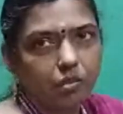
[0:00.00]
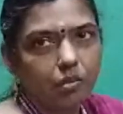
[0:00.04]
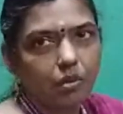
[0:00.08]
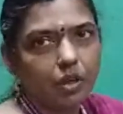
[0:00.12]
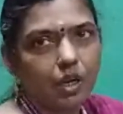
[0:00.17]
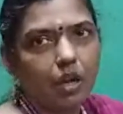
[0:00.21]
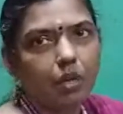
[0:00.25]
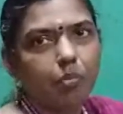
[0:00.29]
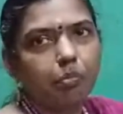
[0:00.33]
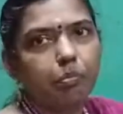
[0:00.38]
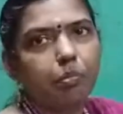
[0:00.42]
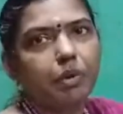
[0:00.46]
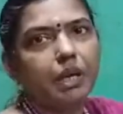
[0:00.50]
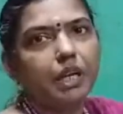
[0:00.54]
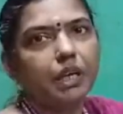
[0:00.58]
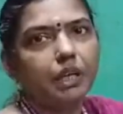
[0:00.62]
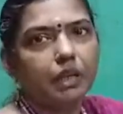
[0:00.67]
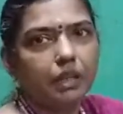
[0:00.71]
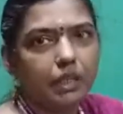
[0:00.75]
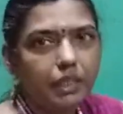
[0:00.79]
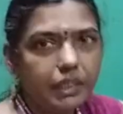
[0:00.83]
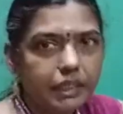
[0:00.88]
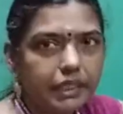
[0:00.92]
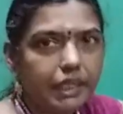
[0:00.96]

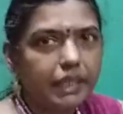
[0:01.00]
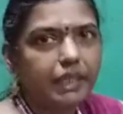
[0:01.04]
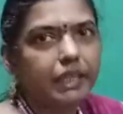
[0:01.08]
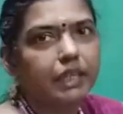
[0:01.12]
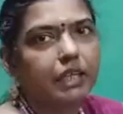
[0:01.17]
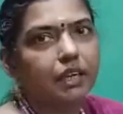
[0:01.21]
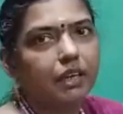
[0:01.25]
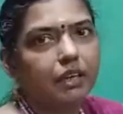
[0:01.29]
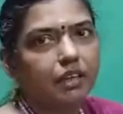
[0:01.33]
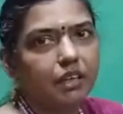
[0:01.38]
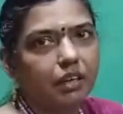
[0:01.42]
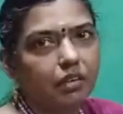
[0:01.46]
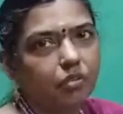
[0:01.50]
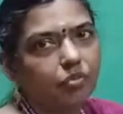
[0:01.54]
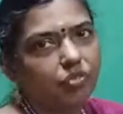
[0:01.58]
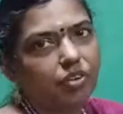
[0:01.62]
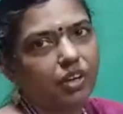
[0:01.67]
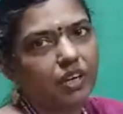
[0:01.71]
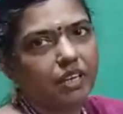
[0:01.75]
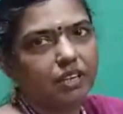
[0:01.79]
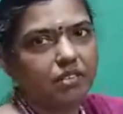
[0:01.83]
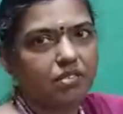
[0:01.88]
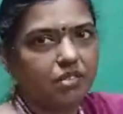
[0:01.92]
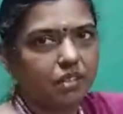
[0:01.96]
completely dedicated for
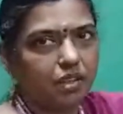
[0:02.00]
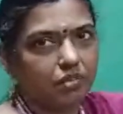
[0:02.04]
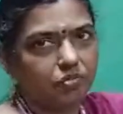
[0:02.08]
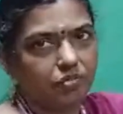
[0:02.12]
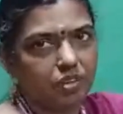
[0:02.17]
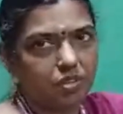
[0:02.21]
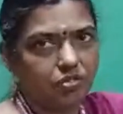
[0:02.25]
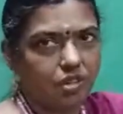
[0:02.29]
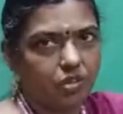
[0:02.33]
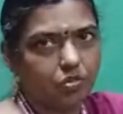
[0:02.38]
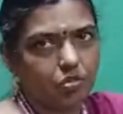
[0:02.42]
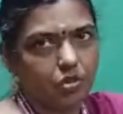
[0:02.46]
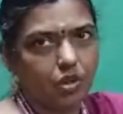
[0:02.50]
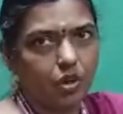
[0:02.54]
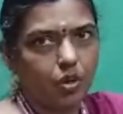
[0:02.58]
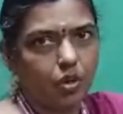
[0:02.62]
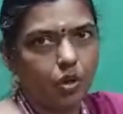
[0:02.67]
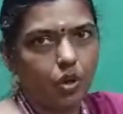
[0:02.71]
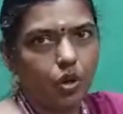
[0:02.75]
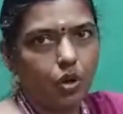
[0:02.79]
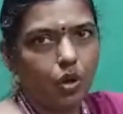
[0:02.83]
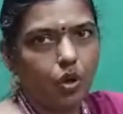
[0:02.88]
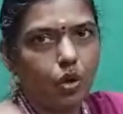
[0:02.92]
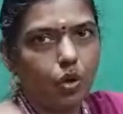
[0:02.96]
his services.
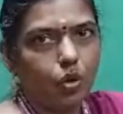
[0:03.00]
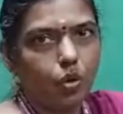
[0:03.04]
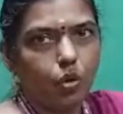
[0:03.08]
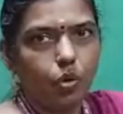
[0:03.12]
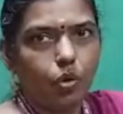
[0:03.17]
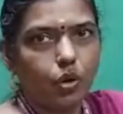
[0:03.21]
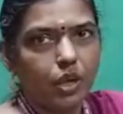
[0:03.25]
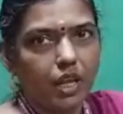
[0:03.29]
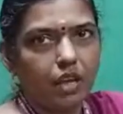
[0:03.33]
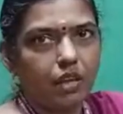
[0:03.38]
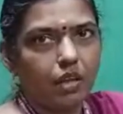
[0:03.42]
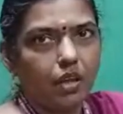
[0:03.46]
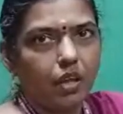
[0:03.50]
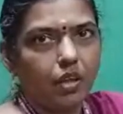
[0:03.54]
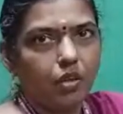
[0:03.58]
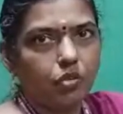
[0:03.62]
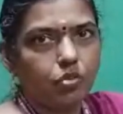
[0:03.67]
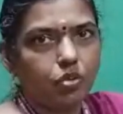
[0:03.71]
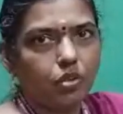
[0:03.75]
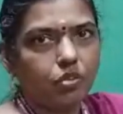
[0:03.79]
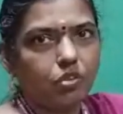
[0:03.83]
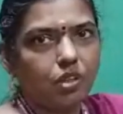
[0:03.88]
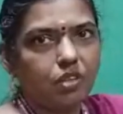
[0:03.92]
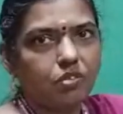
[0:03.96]
Okay,
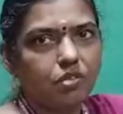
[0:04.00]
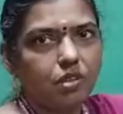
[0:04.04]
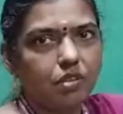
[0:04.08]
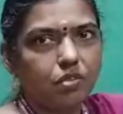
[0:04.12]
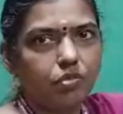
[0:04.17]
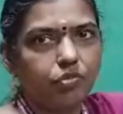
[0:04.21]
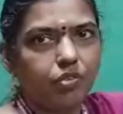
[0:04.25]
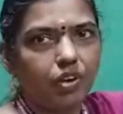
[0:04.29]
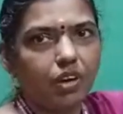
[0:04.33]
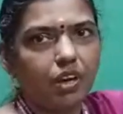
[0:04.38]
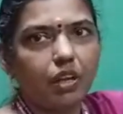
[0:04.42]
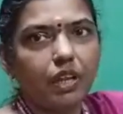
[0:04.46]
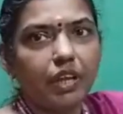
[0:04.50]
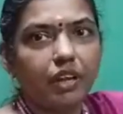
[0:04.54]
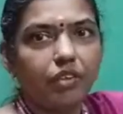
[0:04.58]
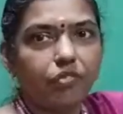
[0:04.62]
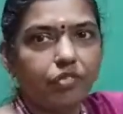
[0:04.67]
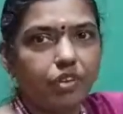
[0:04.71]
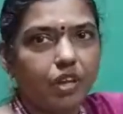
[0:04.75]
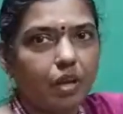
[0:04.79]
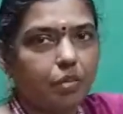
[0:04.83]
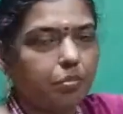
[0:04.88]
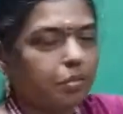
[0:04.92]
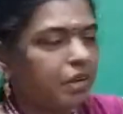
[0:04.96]
so this is for
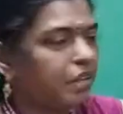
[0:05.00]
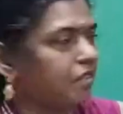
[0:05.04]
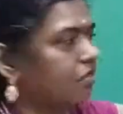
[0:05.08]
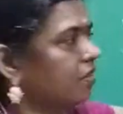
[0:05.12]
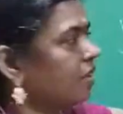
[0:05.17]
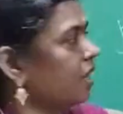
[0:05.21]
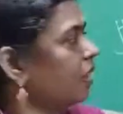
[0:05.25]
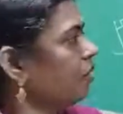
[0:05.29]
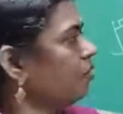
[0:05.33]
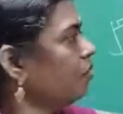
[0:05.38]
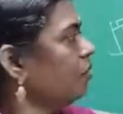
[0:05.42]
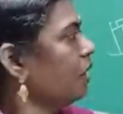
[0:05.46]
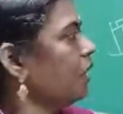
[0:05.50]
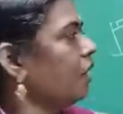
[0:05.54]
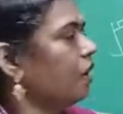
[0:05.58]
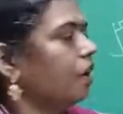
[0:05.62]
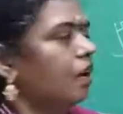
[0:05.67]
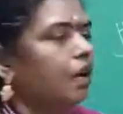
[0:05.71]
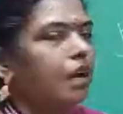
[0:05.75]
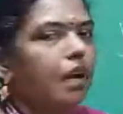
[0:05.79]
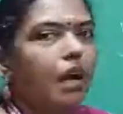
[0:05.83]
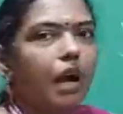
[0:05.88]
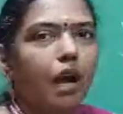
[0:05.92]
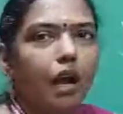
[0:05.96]
FTMA. Same way,
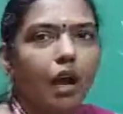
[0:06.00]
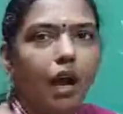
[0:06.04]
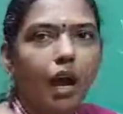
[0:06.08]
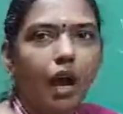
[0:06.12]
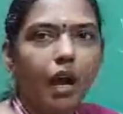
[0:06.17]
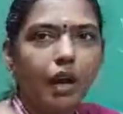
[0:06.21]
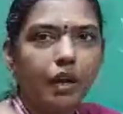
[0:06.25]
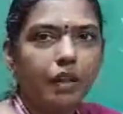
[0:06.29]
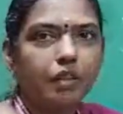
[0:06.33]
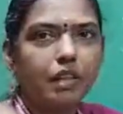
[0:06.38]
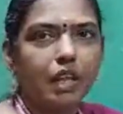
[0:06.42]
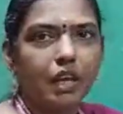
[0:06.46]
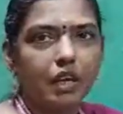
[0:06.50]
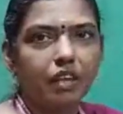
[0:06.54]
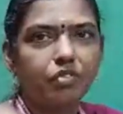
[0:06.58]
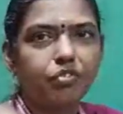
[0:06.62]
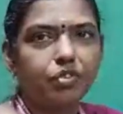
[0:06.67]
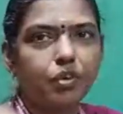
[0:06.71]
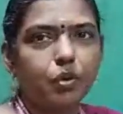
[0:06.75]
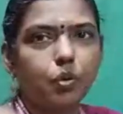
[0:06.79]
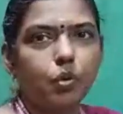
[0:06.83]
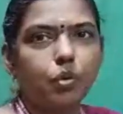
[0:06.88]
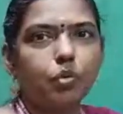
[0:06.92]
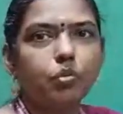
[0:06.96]
another
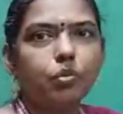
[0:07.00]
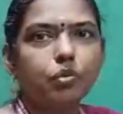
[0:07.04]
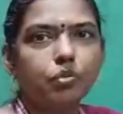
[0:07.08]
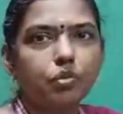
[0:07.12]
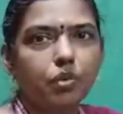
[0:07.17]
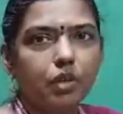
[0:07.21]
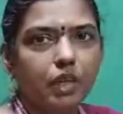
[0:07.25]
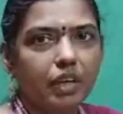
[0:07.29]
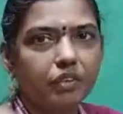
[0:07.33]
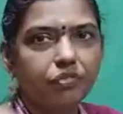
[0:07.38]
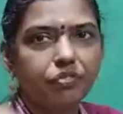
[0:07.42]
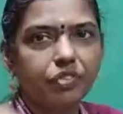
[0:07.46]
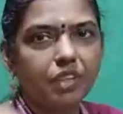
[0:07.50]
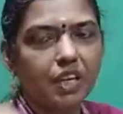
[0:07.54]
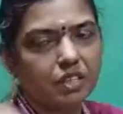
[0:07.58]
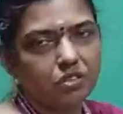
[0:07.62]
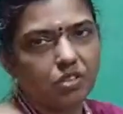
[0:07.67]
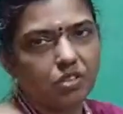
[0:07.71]
F2, F3